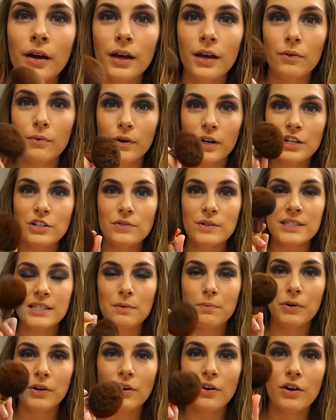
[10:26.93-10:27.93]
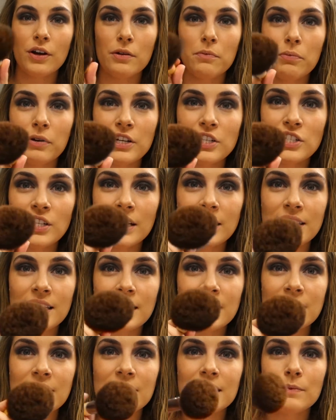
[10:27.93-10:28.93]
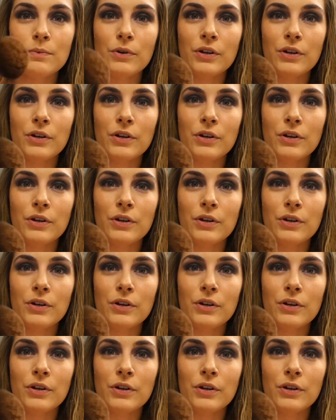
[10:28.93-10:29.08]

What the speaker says: And what I do is I put it on a brush like this that's